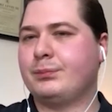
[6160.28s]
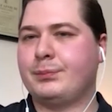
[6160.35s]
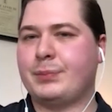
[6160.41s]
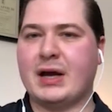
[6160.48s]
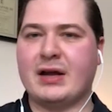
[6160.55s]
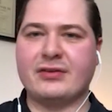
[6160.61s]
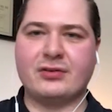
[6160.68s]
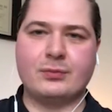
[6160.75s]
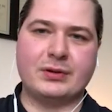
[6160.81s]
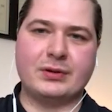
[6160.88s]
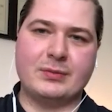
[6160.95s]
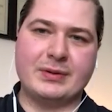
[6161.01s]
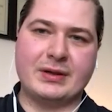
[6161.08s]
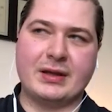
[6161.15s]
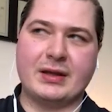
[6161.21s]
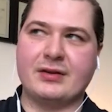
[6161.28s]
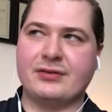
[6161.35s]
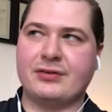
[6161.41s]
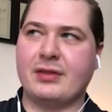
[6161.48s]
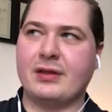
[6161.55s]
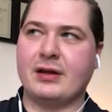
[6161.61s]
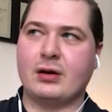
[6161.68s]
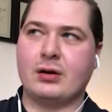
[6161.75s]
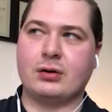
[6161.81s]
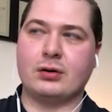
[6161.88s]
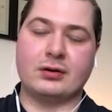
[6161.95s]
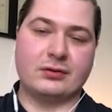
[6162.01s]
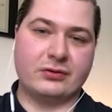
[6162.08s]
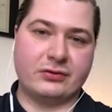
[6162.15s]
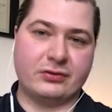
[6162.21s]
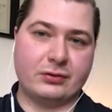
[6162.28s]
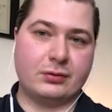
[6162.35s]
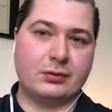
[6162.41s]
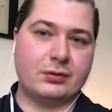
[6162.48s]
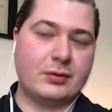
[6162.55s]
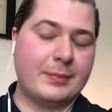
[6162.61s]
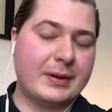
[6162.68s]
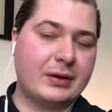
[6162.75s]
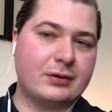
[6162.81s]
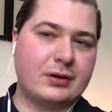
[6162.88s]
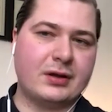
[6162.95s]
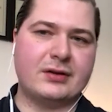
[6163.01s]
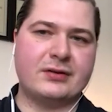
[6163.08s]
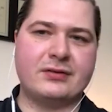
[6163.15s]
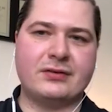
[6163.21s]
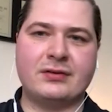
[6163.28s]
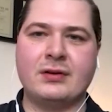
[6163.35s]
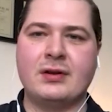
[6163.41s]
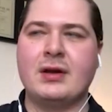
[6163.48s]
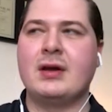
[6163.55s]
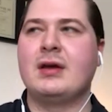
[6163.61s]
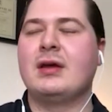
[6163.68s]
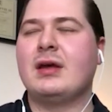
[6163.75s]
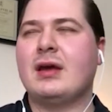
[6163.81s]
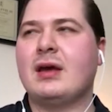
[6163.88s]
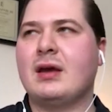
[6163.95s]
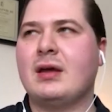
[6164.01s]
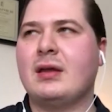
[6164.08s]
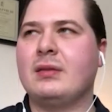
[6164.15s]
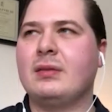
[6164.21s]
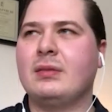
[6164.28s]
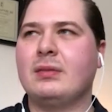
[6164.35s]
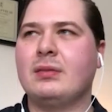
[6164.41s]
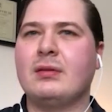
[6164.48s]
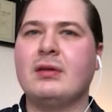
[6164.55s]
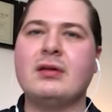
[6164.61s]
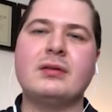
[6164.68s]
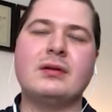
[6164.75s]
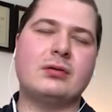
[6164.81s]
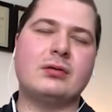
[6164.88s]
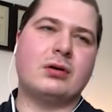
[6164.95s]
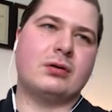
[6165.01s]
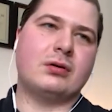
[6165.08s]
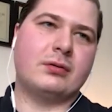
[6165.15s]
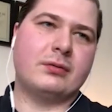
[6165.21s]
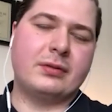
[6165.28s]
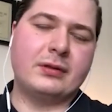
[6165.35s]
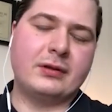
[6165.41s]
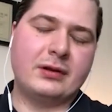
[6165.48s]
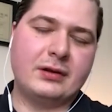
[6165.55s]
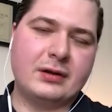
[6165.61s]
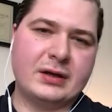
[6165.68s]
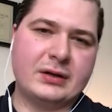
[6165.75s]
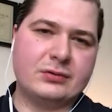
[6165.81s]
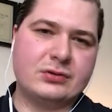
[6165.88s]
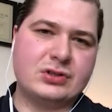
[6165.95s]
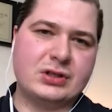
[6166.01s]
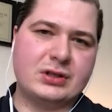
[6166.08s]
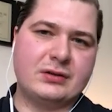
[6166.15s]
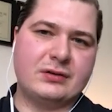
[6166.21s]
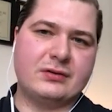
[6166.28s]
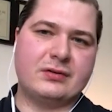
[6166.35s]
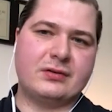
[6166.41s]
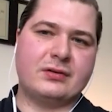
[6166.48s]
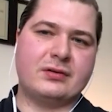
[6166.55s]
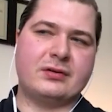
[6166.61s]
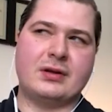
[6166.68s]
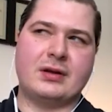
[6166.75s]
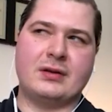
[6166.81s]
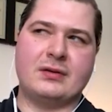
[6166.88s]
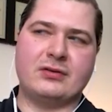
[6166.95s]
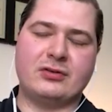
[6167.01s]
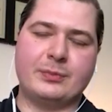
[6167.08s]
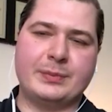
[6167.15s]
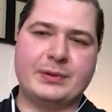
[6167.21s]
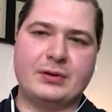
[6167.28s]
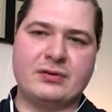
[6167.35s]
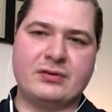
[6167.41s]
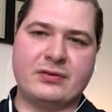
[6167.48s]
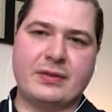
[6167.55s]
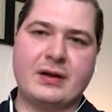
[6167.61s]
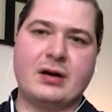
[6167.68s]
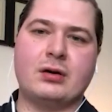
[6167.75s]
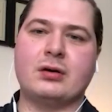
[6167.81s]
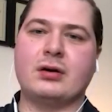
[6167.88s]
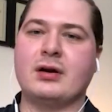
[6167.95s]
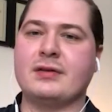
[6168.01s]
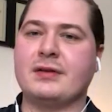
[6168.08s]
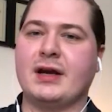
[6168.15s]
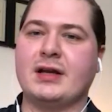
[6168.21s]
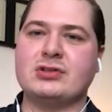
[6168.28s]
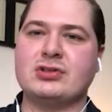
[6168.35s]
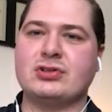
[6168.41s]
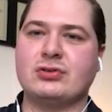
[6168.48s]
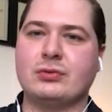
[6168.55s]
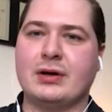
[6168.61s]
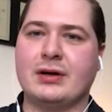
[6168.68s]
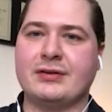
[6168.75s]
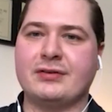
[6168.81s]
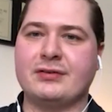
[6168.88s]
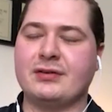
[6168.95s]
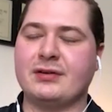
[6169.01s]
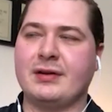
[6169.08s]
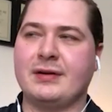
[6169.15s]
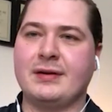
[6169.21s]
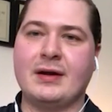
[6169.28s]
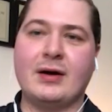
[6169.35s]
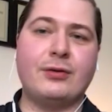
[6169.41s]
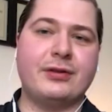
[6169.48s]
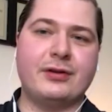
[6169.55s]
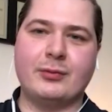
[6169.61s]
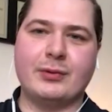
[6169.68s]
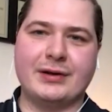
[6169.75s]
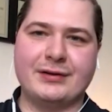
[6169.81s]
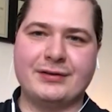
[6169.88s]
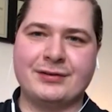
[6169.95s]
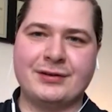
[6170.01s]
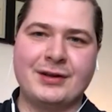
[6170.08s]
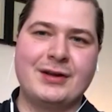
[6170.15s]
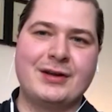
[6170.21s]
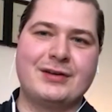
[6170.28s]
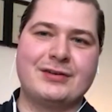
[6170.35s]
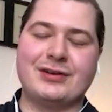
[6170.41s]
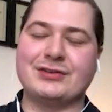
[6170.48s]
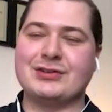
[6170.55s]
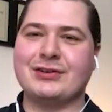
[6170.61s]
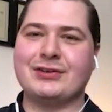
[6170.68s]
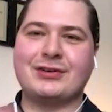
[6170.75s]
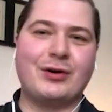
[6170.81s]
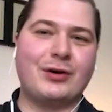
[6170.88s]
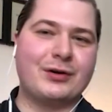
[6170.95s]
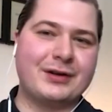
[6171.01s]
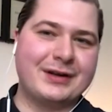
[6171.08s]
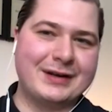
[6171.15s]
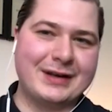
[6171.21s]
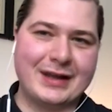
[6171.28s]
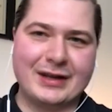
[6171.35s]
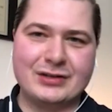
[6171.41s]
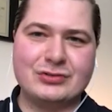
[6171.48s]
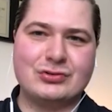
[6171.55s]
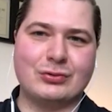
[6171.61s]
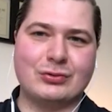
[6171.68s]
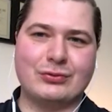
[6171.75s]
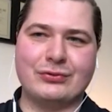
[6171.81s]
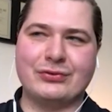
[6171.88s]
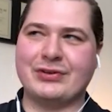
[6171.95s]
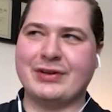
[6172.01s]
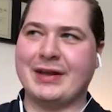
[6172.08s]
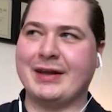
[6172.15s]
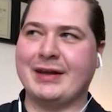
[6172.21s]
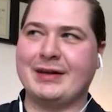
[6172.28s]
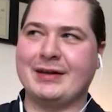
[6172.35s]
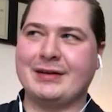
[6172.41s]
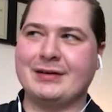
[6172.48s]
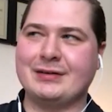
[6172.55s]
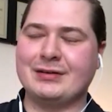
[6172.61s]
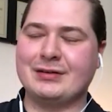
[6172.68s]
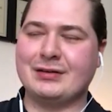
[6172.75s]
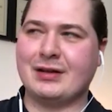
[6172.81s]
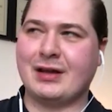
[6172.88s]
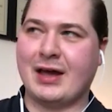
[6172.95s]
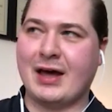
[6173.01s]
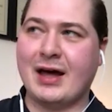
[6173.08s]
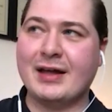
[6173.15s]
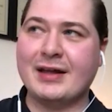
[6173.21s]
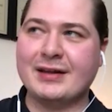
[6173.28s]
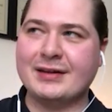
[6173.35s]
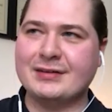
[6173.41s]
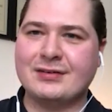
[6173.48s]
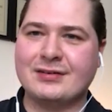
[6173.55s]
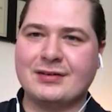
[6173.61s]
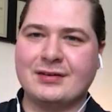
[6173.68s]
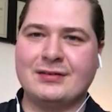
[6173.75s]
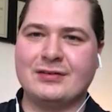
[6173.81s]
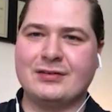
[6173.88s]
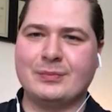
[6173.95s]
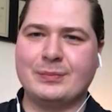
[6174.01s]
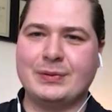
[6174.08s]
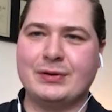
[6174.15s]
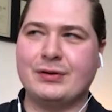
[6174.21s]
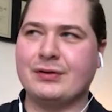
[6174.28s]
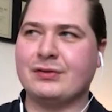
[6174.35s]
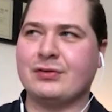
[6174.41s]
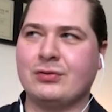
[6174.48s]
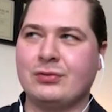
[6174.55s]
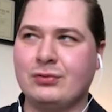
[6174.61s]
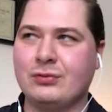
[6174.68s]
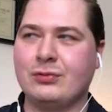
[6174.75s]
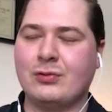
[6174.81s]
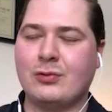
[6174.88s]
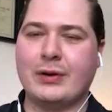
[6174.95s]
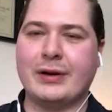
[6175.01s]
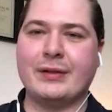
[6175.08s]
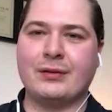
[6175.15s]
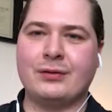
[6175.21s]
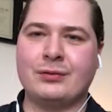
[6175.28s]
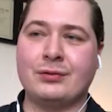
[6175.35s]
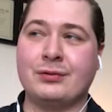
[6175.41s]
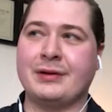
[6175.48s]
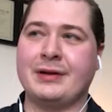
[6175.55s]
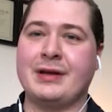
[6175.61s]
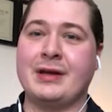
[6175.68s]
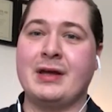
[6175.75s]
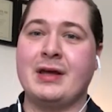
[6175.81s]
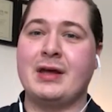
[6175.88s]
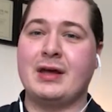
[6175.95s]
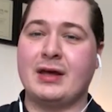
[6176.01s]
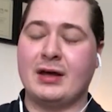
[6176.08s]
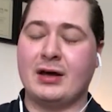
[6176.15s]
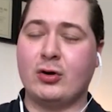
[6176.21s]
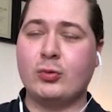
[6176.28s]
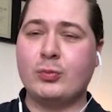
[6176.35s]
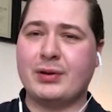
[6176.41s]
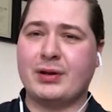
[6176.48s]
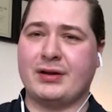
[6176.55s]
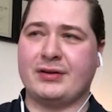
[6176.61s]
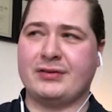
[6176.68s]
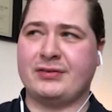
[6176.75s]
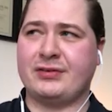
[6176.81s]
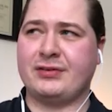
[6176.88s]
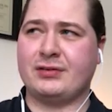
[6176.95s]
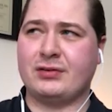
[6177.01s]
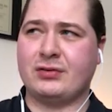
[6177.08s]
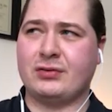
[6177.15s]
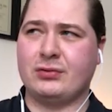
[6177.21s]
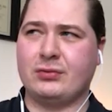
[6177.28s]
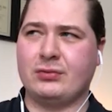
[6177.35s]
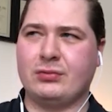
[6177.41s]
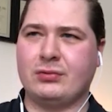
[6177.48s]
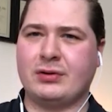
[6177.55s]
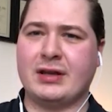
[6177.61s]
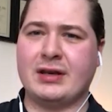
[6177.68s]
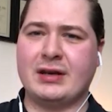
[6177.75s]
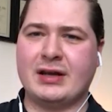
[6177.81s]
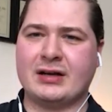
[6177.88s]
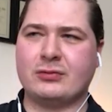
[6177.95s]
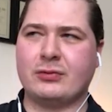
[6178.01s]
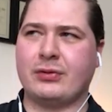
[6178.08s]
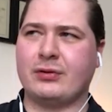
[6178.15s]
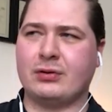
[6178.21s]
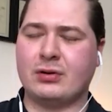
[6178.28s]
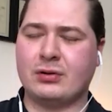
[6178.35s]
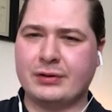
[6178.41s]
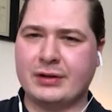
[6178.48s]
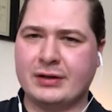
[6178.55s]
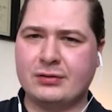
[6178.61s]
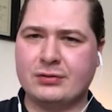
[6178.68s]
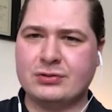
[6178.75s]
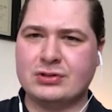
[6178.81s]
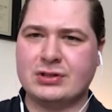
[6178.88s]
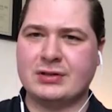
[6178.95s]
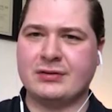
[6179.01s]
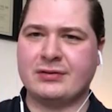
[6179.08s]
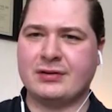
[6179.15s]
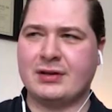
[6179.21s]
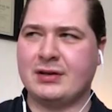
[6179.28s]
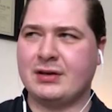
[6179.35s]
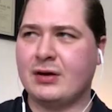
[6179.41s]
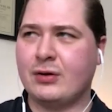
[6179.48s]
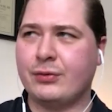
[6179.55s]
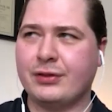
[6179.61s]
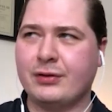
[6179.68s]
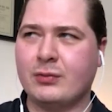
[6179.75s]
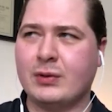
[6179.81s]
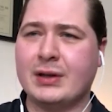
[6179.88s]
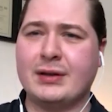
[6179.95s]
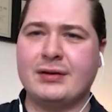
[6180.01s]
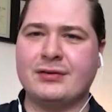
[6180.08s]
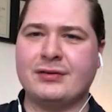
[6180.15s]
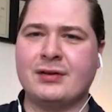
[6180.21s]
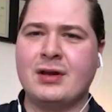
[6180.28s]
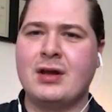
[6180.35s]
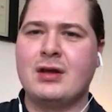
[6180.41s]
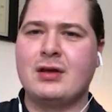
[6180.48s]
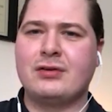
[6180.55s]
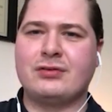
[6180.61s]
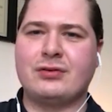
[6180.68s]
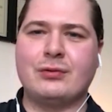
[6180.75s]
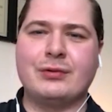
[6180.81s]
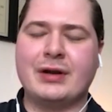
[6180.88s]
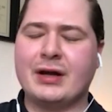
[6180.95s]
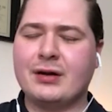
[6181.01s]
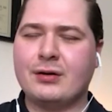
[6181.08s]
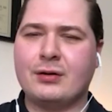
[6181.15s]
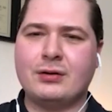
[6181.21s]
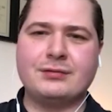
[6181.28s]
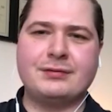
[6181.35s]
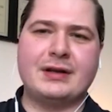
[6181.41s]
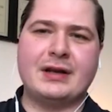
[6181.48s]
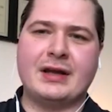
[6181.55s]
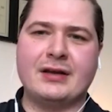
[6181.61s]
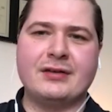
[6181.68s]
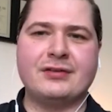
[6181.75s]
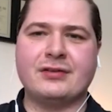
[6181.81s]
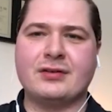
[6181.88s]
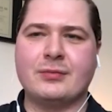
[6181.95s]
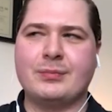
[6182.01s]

possibly because they are concerned about us. And then there are the energies and spirits that are attached to us in healthy ways, such as guardian angels and guides and spirits who quite literally help us to connect with our own energies in healthy ways. So not all of it has to